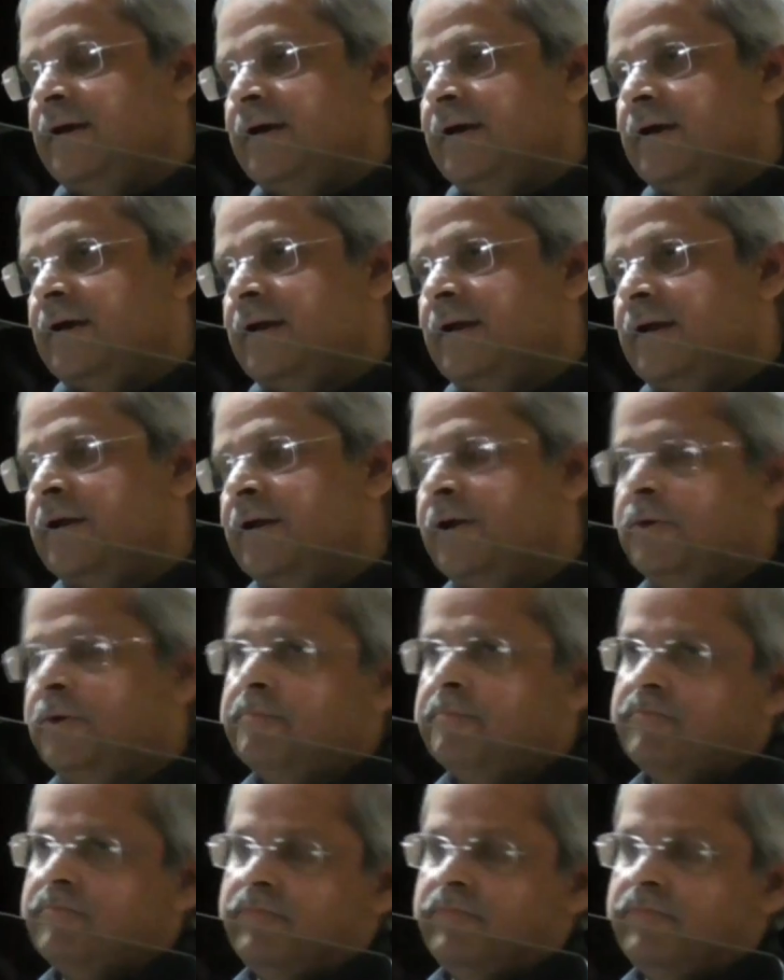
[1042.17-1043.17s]
Now,
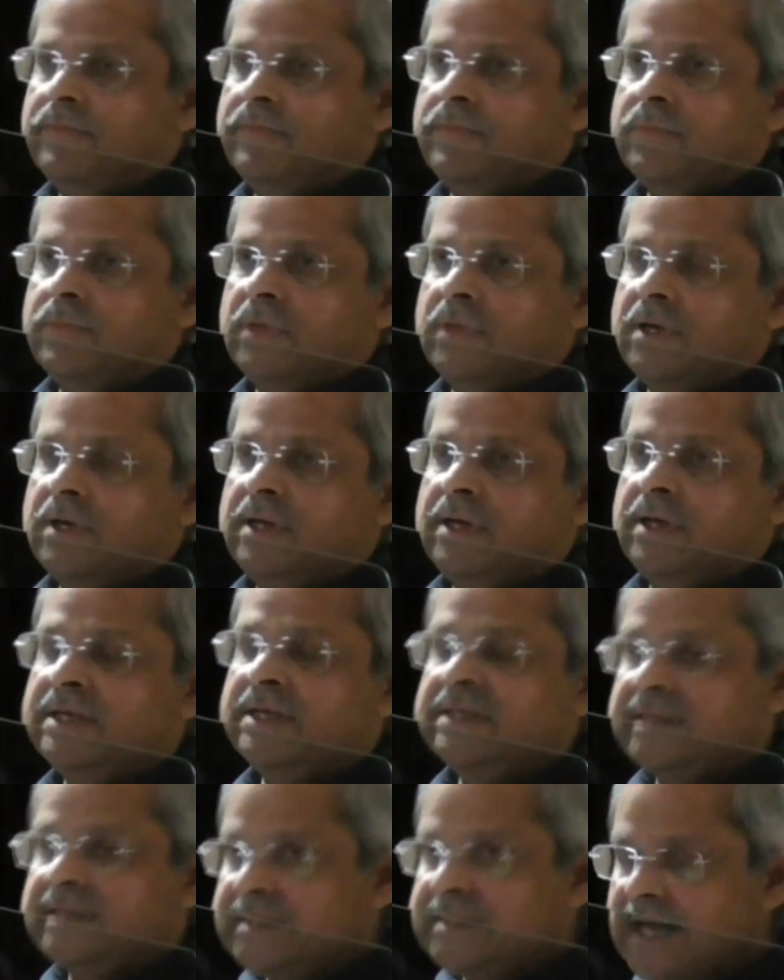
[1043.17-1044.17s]
he is
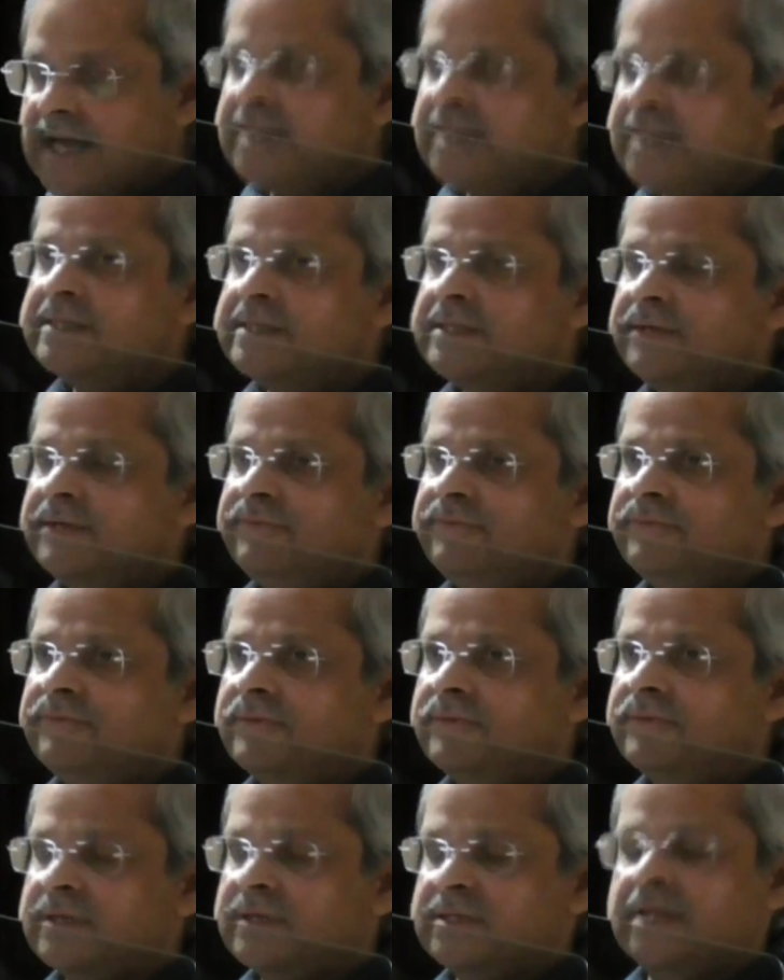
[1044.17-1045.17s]
decisive,
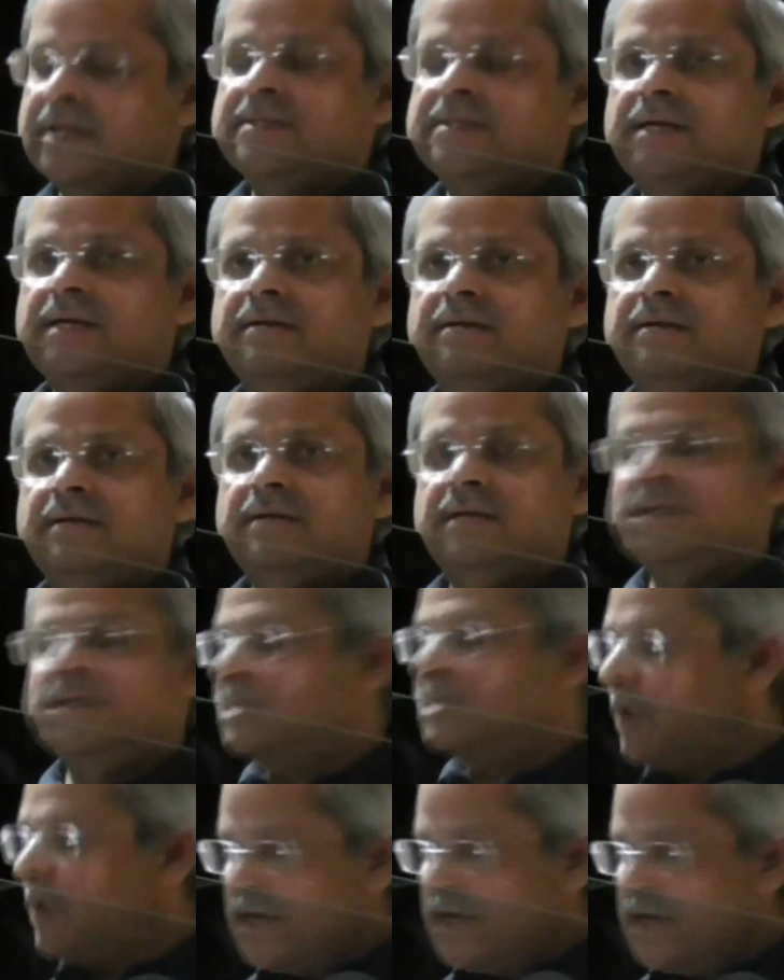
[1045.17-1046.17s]
as I said. He is
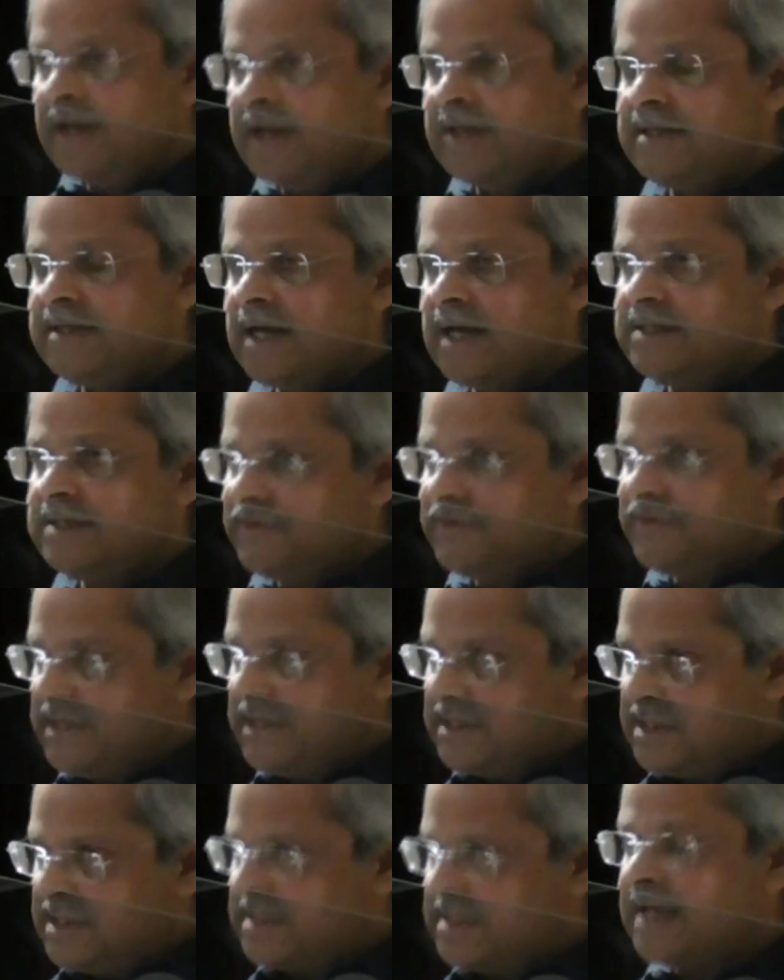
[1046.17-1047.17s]
not indecisive. He is
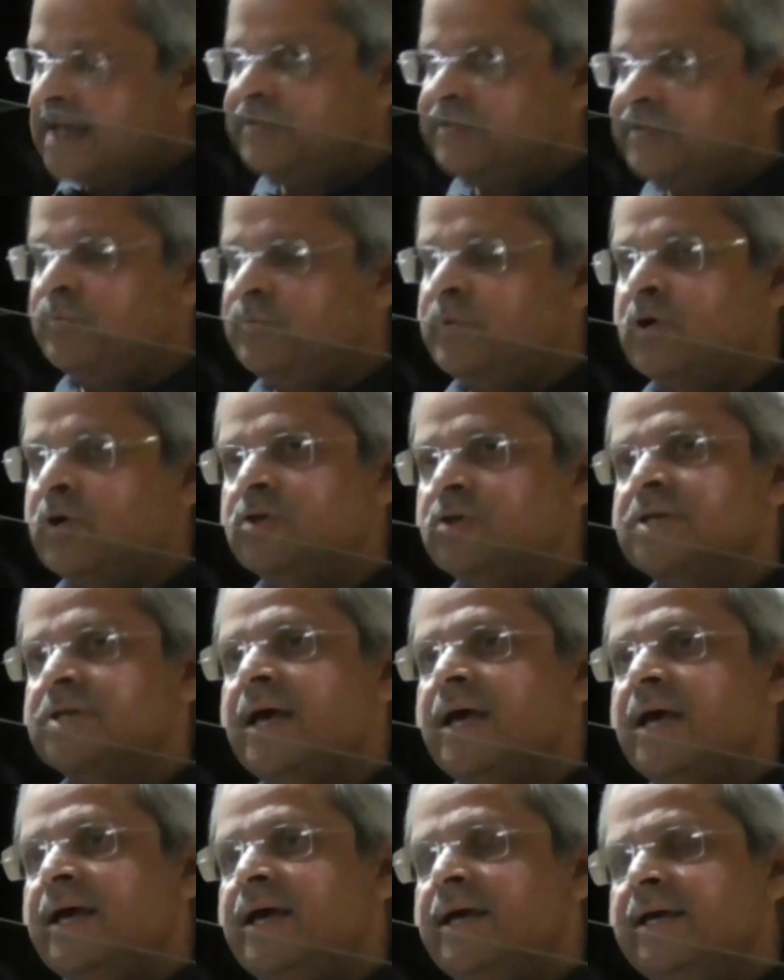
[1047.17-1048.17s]
decisive because
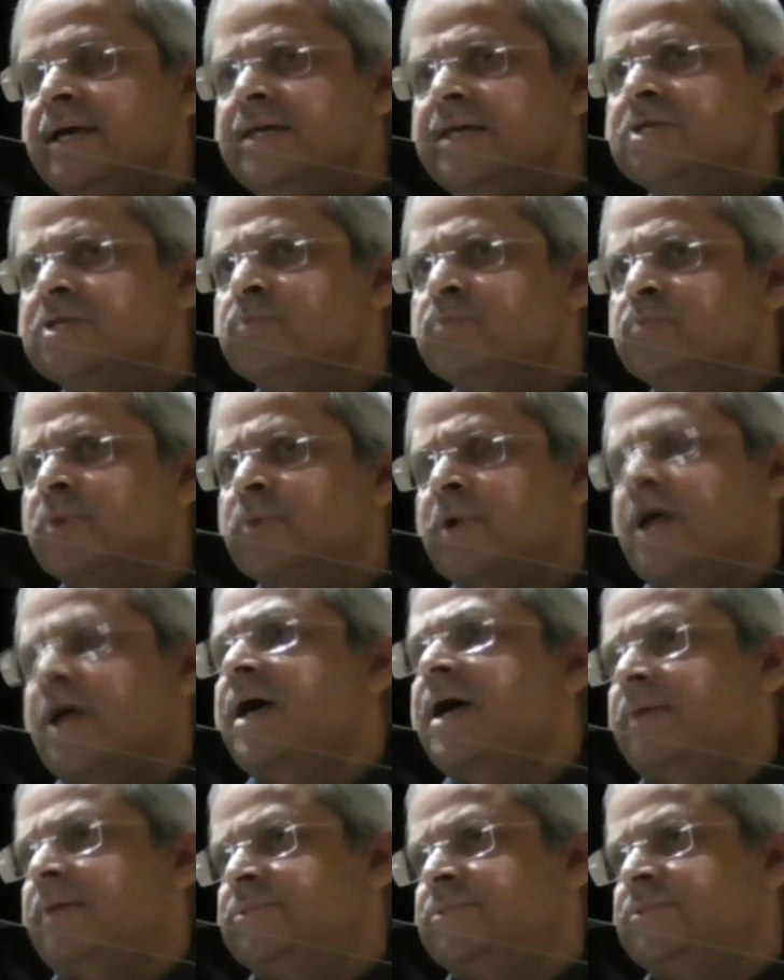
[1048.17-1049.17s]
he is
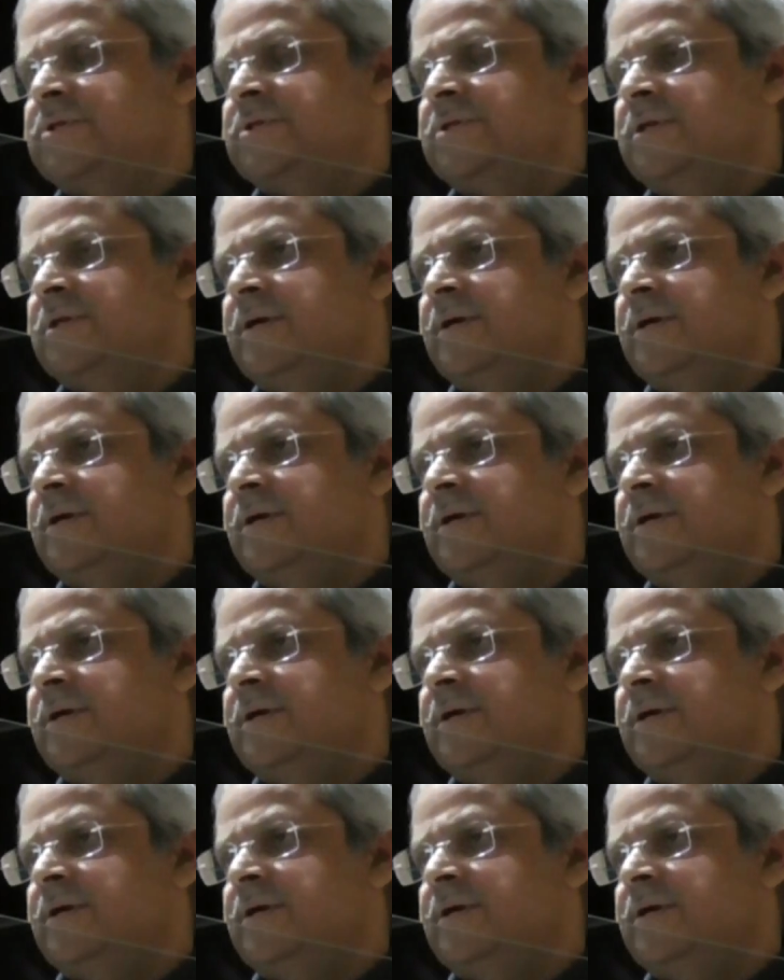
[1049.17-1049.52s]
perhaps